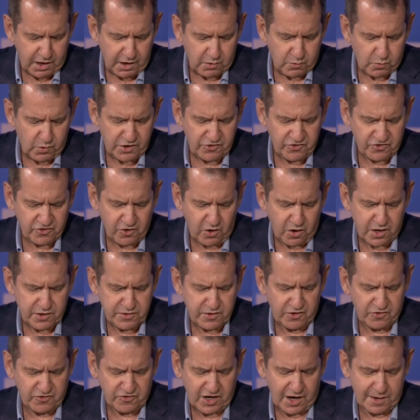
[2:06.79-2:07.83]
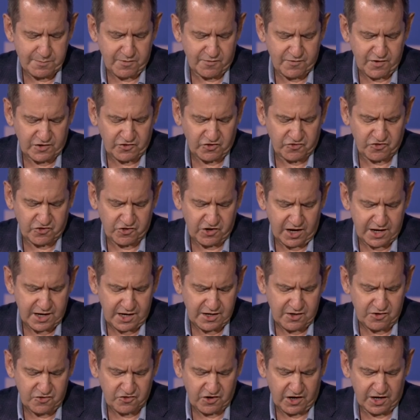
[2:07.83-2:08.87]
We saw this type of
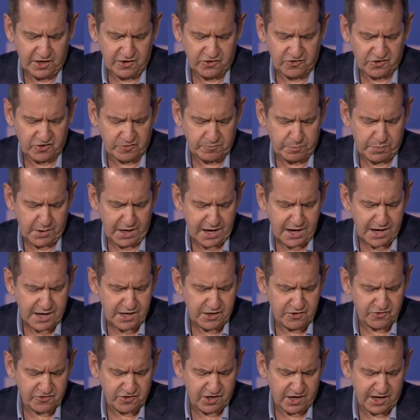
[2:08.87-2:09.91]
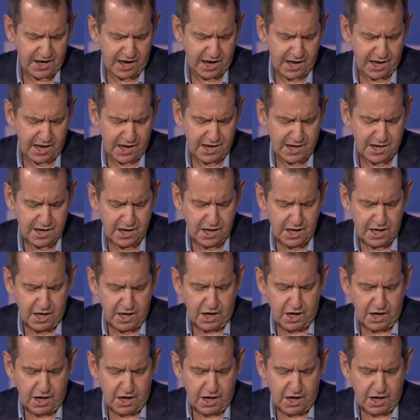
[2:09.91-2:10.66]
exchange in spades today,